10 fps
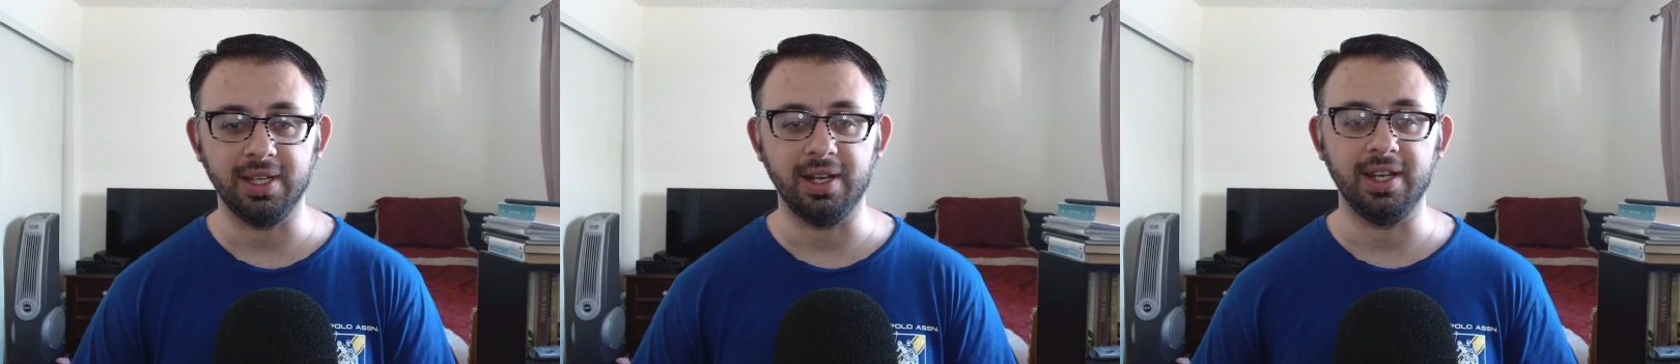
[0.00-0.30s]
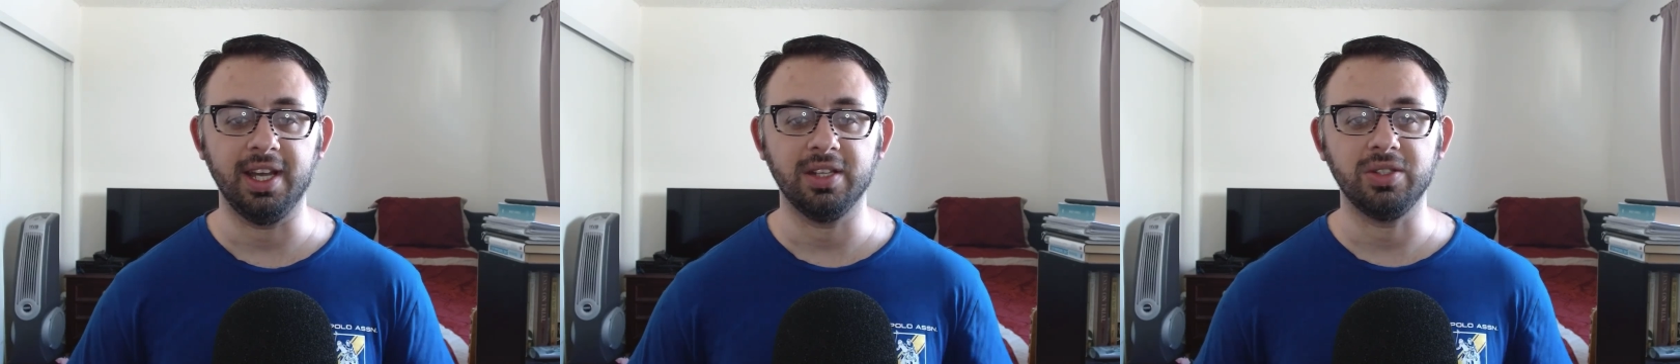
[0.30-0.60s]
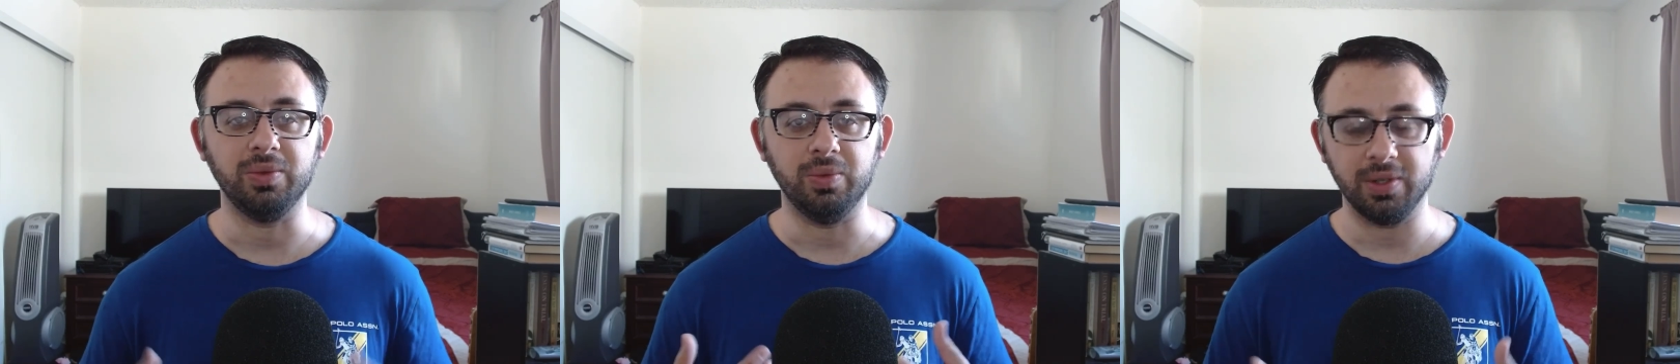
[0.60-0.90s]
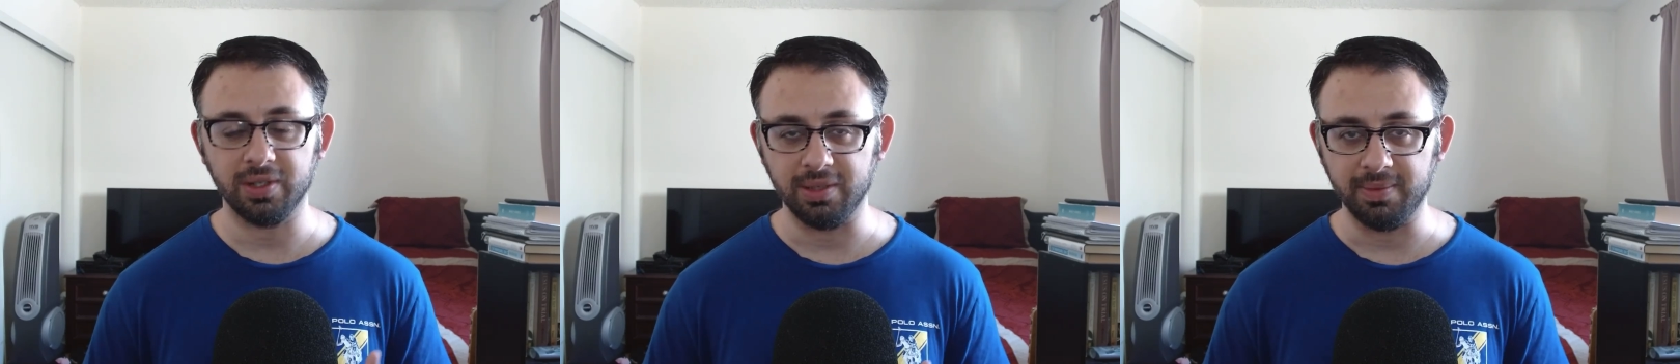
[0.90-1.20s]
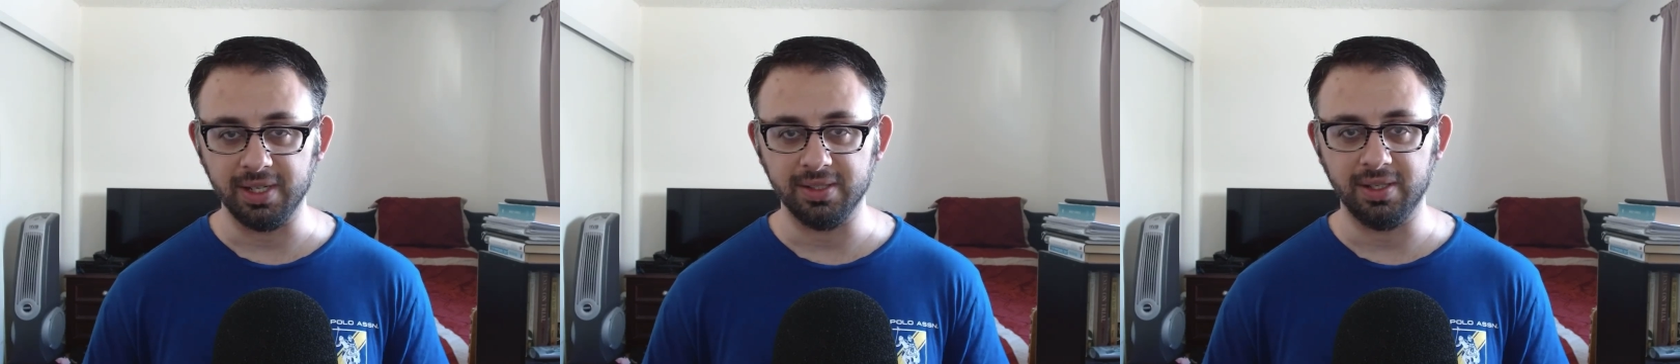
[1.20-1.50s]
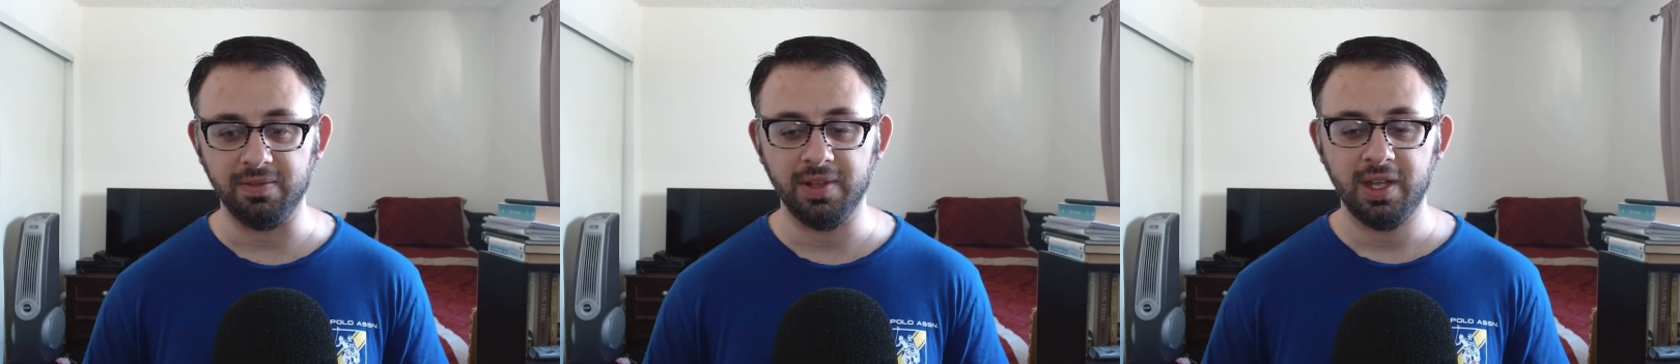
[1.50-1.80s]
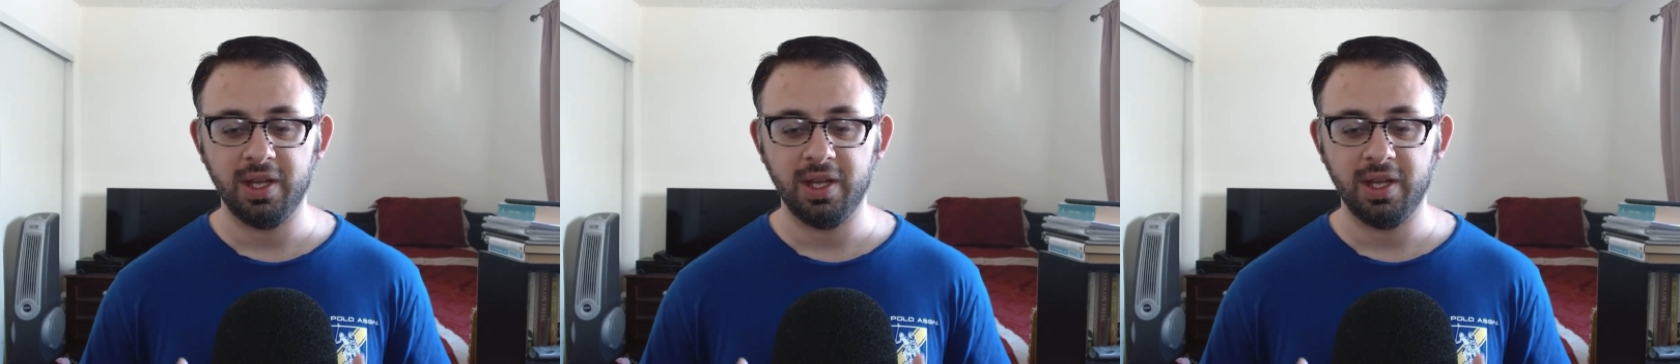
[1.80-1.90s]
and I had to work on myself